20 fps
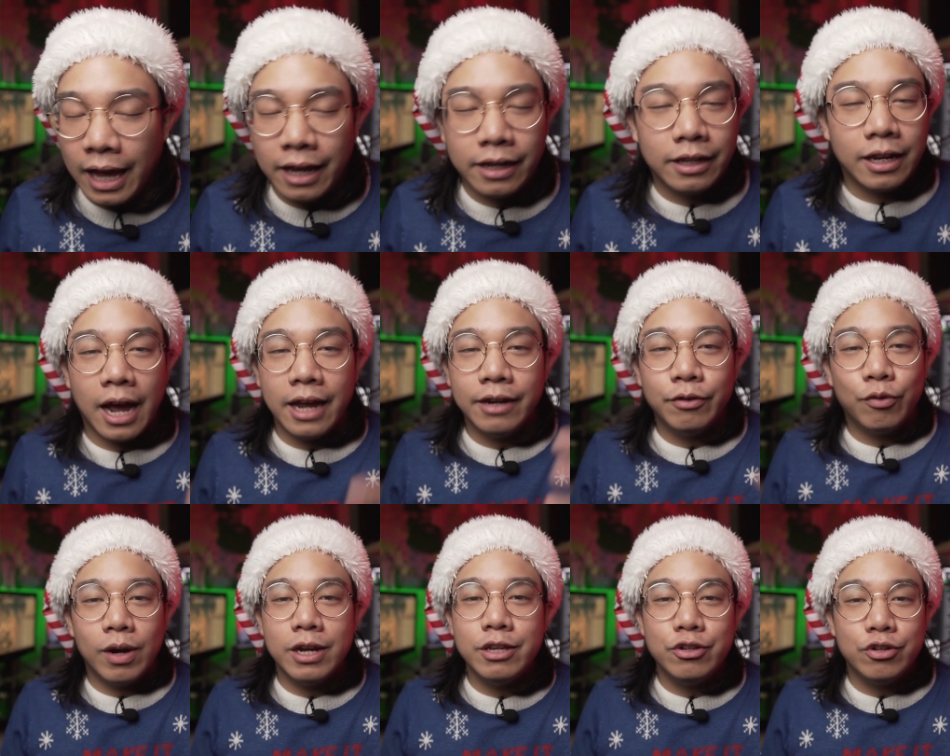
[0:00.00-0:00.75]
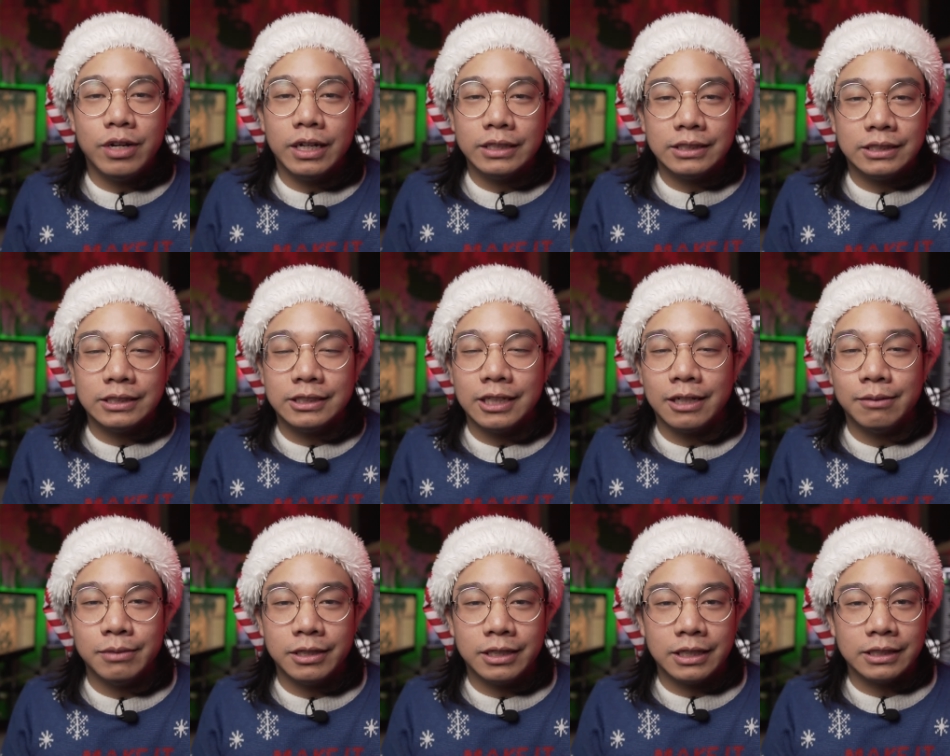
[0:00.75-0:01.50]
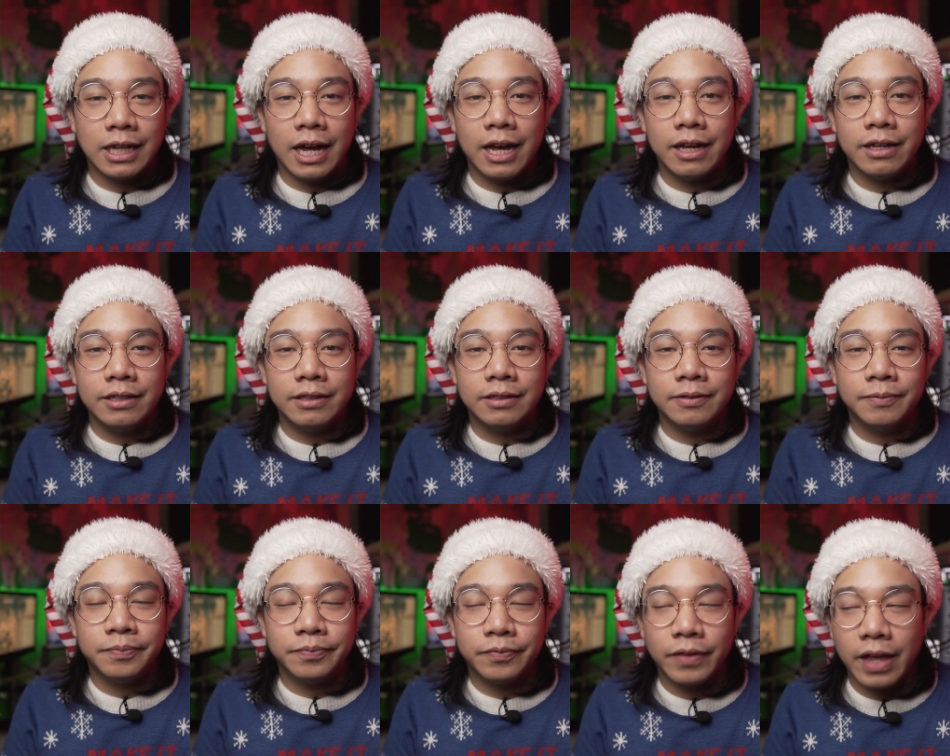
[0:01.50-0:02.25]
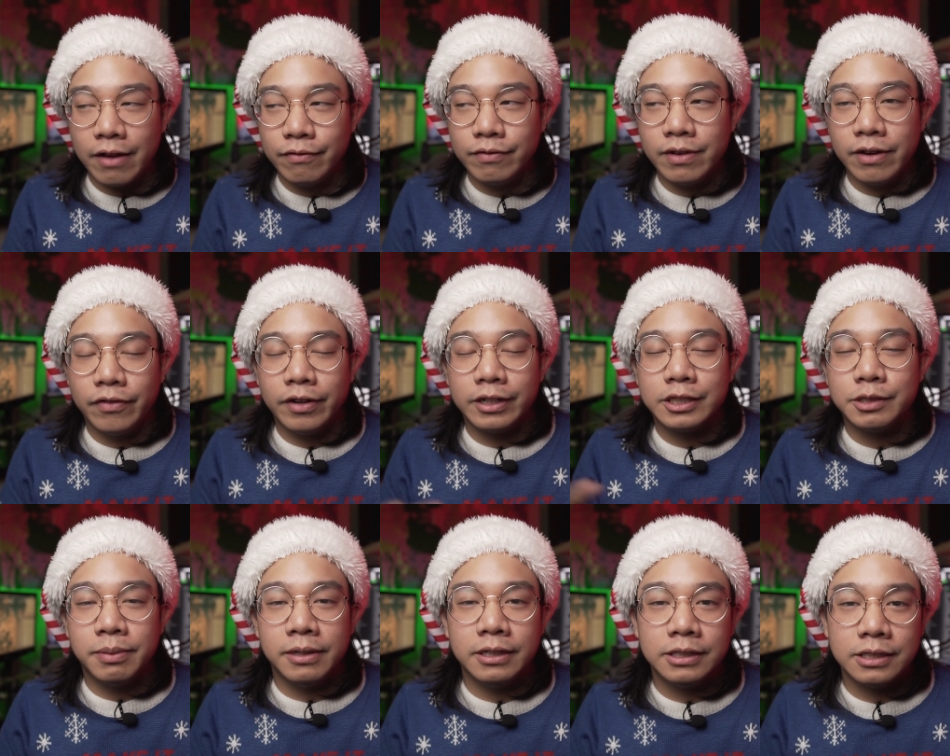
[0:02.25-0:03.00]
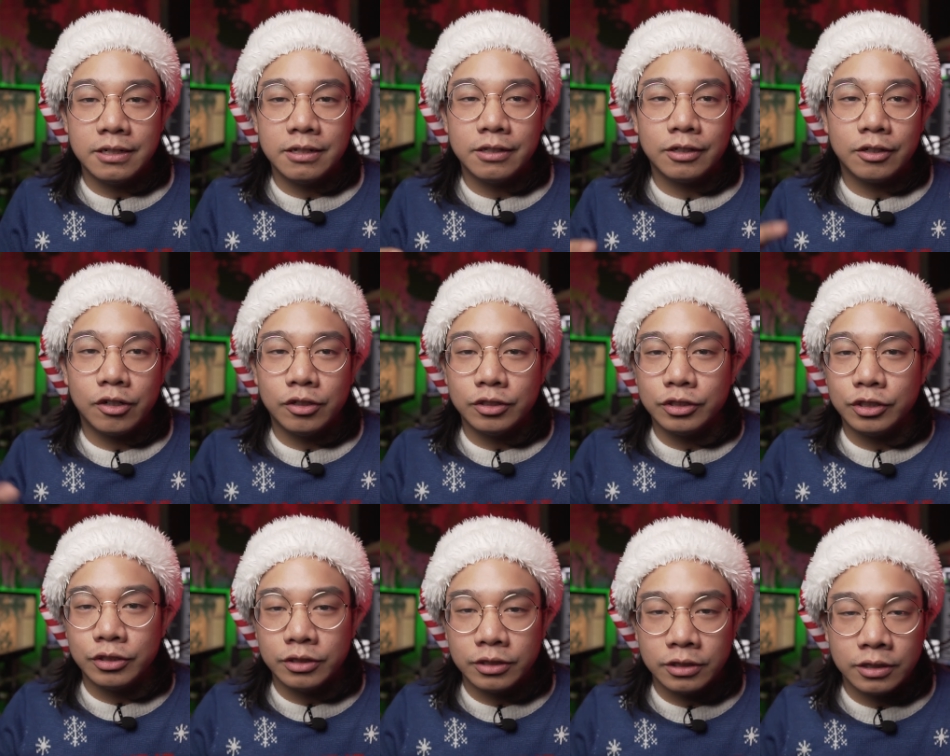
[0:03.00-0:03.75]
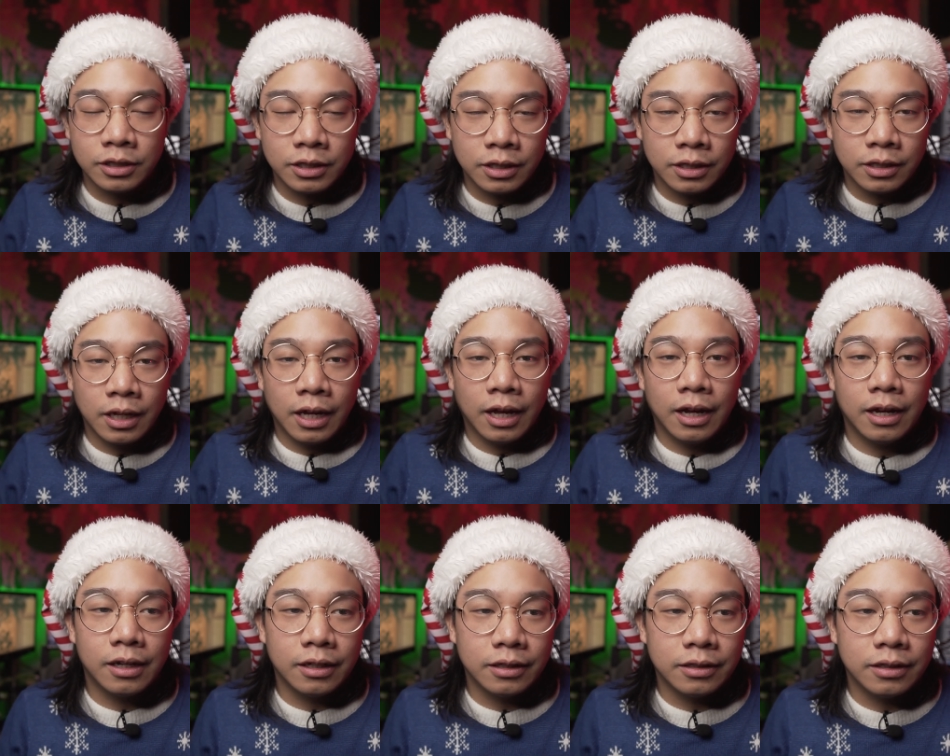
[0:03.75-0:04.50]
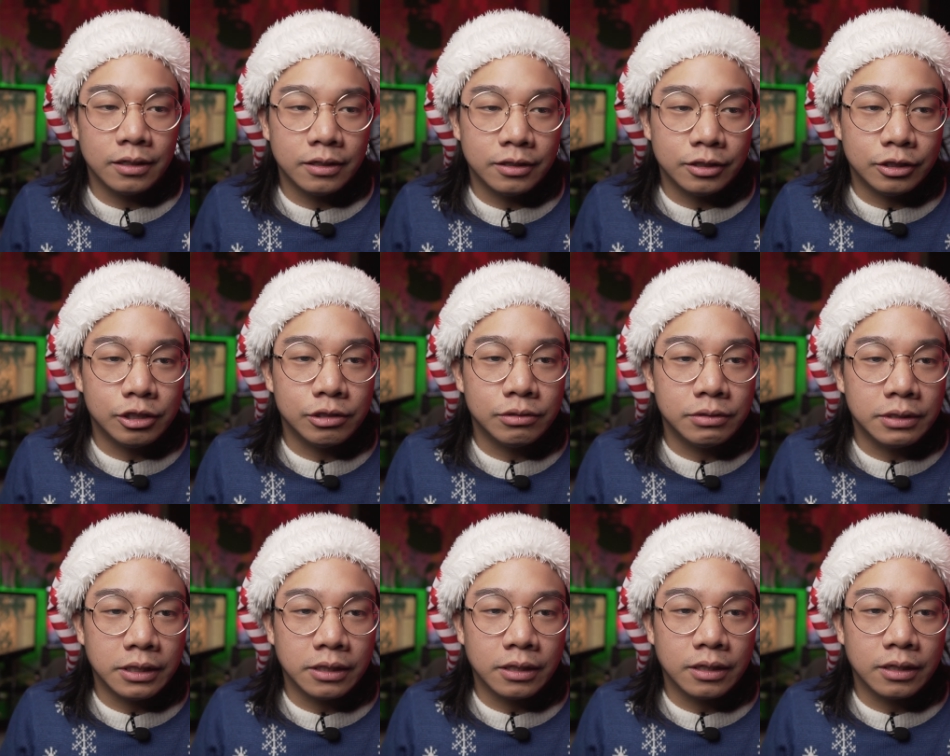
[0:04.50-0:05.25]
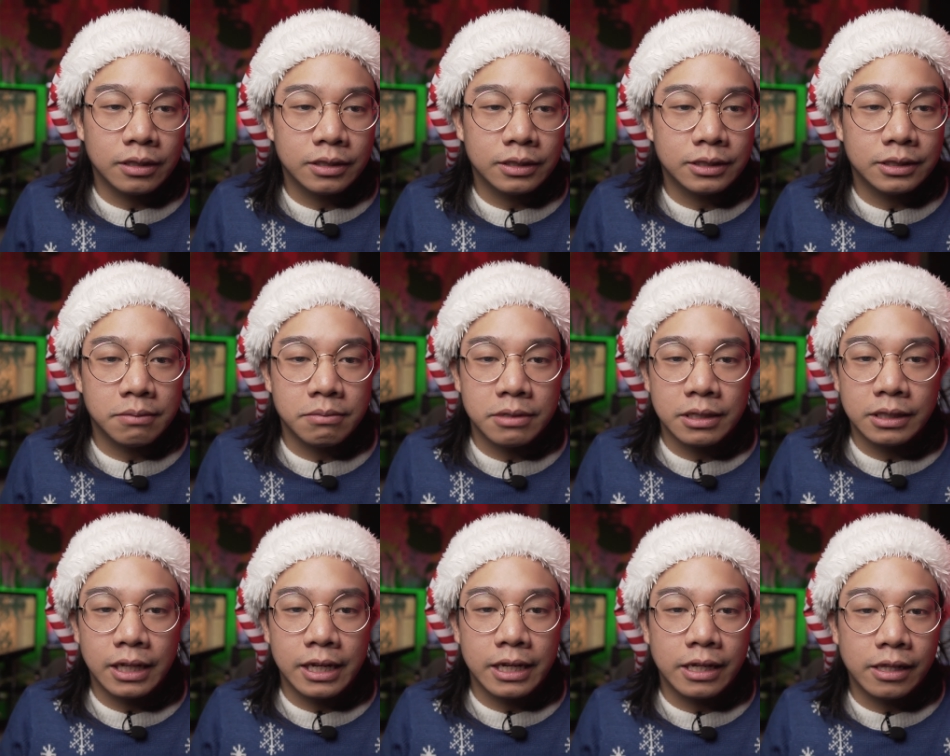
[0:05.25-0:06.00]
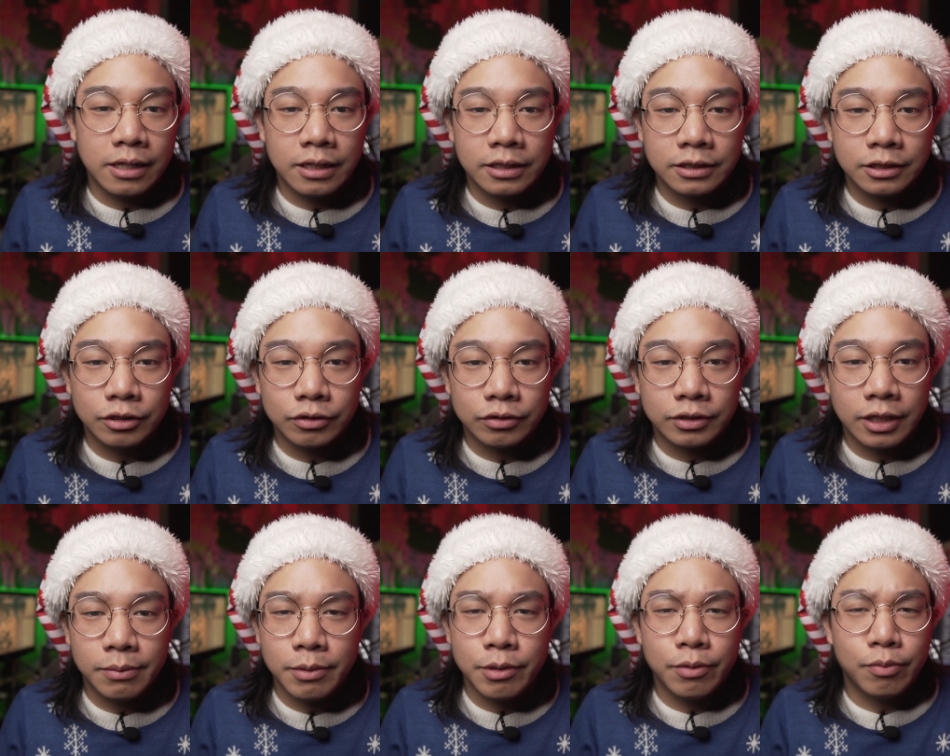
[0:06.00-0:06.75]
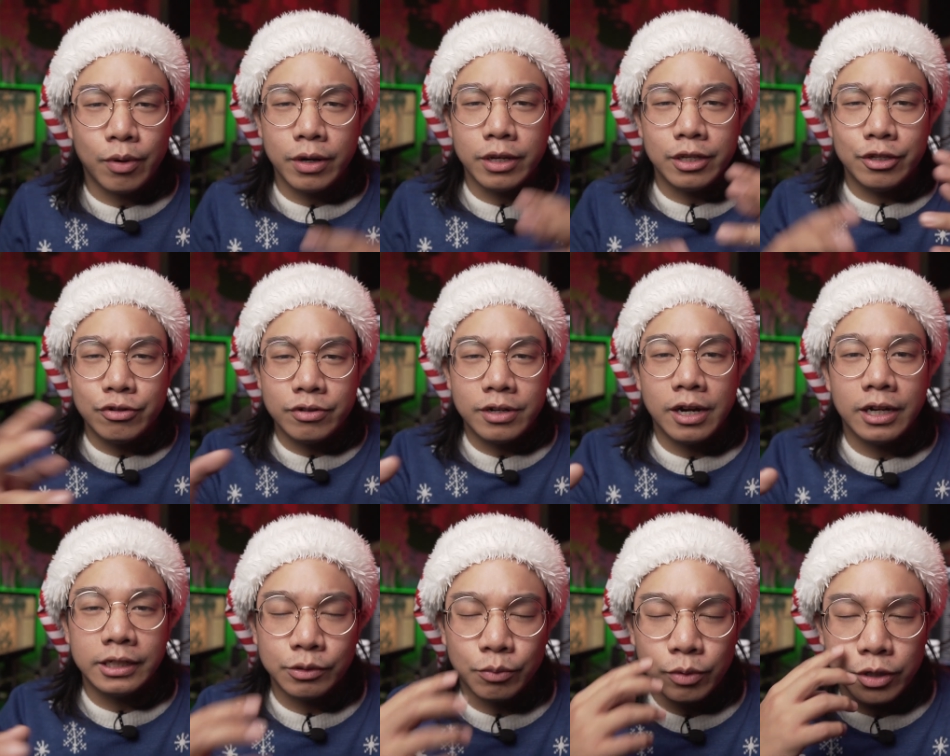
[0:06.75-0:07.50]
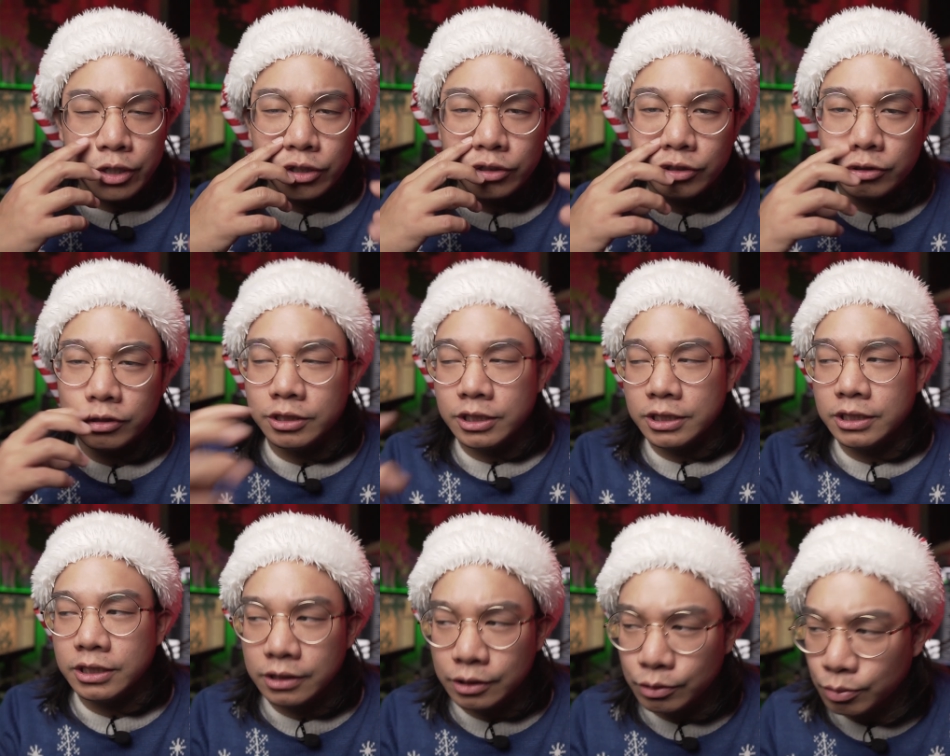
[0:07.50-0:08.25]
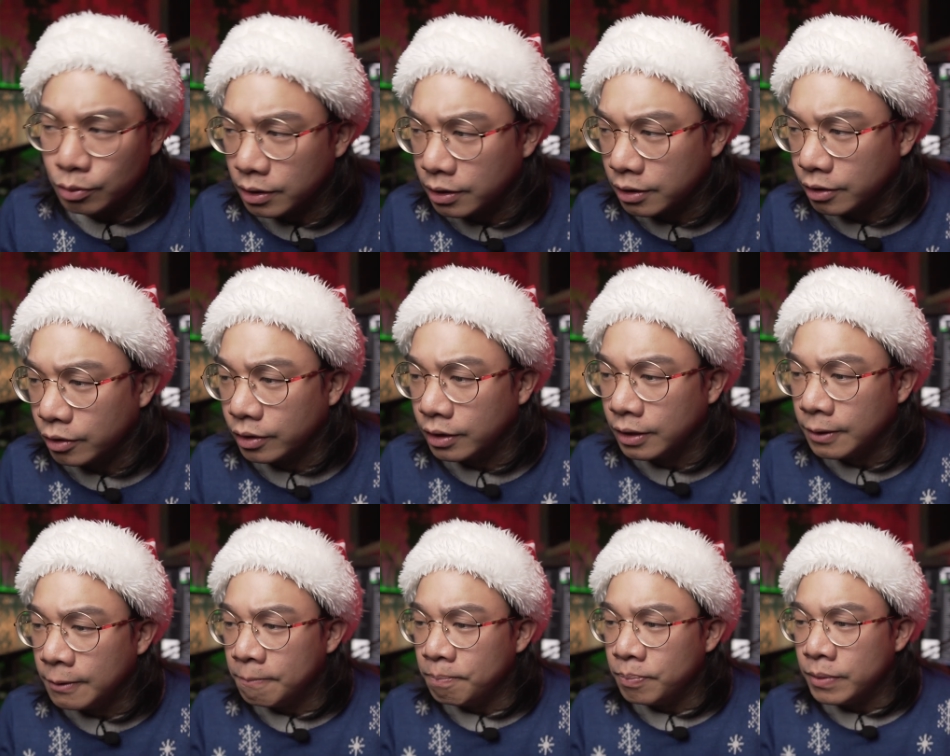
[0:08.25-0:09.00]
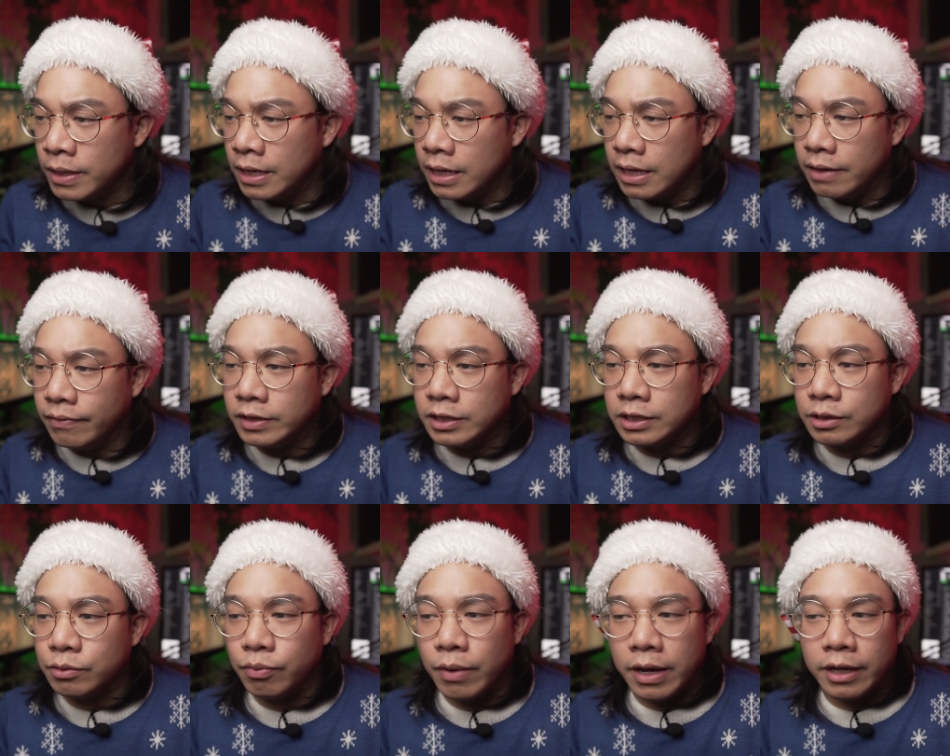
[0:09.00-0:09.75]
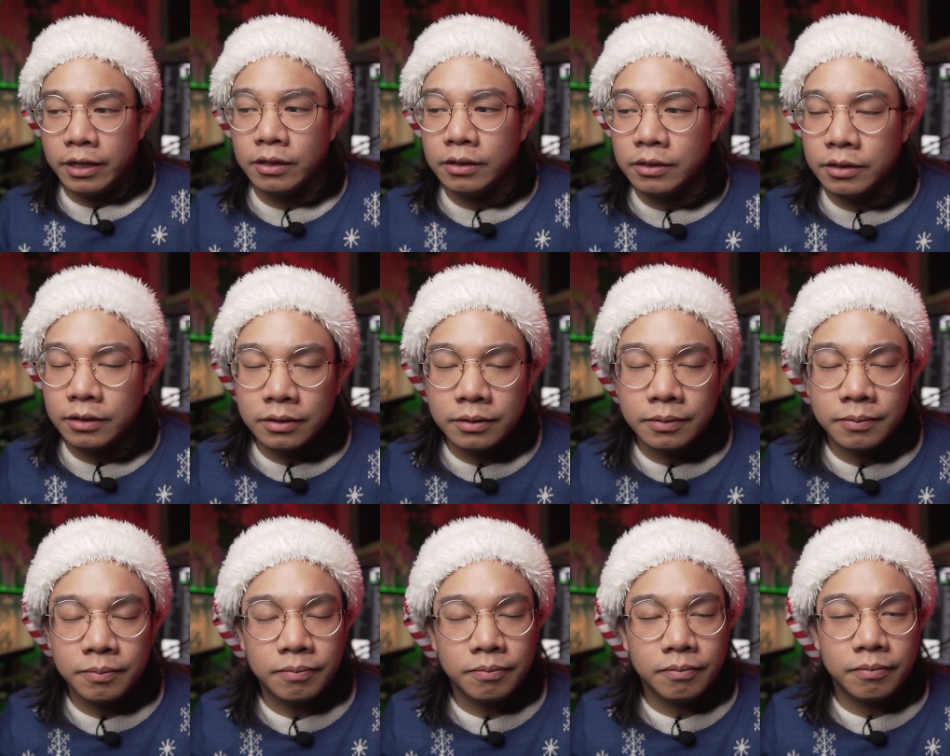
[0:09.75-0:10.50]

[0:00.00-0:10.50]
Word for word: and I want you guys to tell me because I, I've never experienced another culture uh, doing something like this. So tell me what you guys, what your traditions were, or even just regular